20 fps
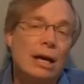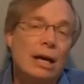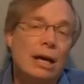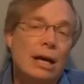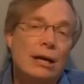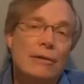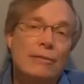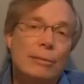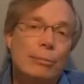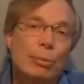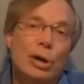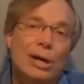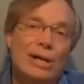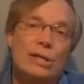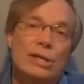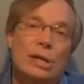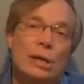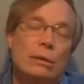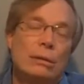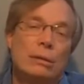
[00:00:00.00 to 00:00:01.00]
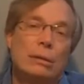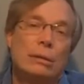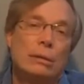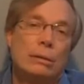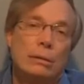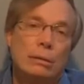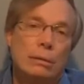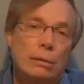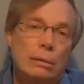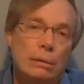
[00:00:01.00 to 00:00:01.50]
Take out of a project.
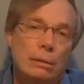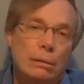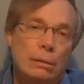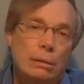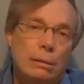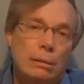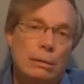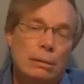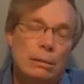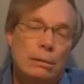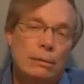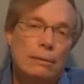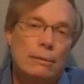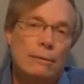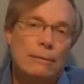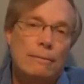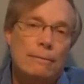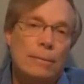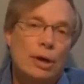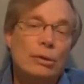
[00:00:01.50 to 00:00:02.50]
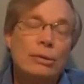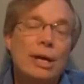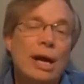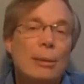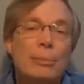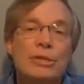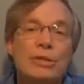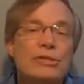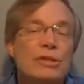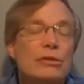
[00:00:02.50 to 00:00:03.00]
Market
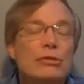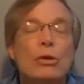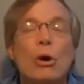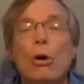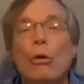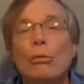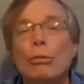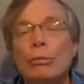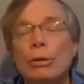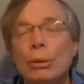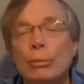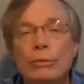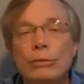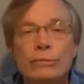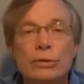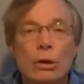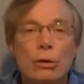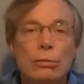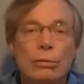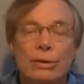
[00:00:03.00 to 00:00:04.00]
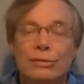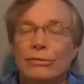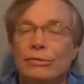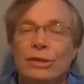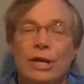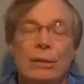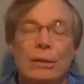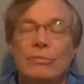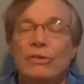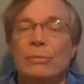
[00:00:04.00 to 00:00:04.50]
cap is the total number of
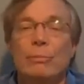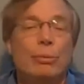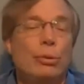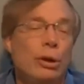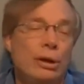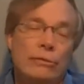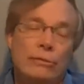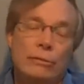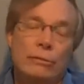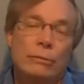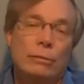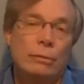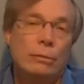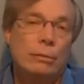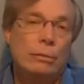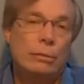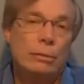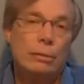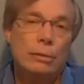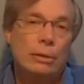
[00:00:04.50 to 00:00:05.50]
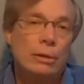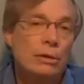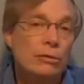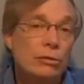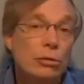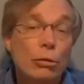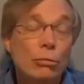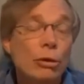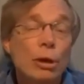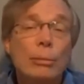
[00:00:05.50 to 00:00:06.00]
tokens times the price.
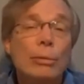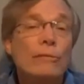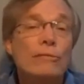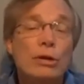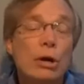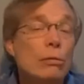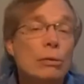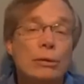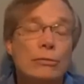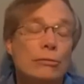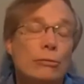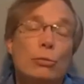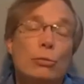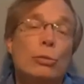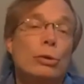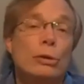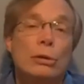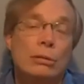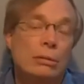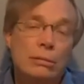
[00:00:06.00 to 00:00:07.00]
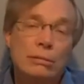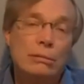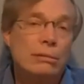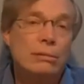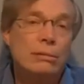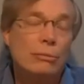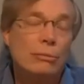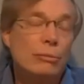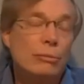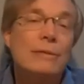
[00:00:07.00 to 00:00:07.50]
Total number of tokens weren't
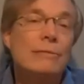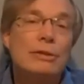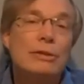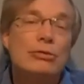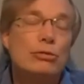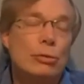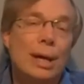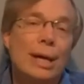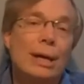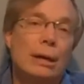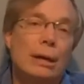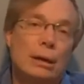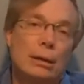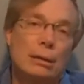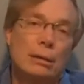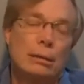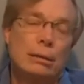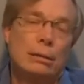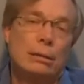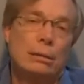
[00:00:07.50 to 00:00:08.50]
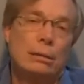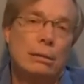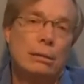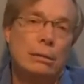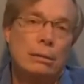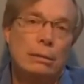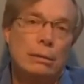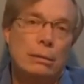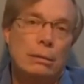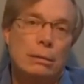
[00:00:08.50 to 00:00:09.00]
even trading.
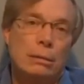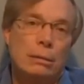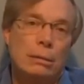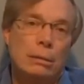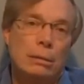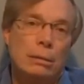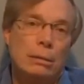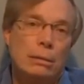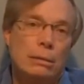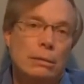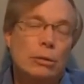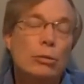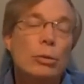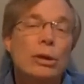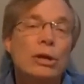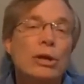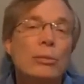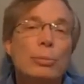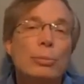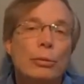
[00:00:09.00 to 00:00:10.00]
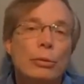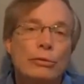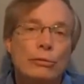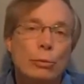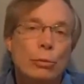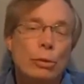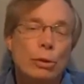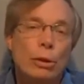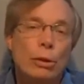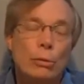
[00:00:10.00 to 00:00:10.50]
Liquidity
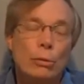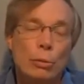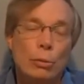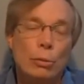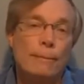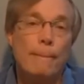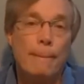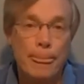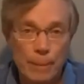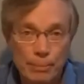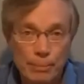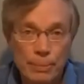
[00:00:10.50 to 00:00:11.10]
pools work when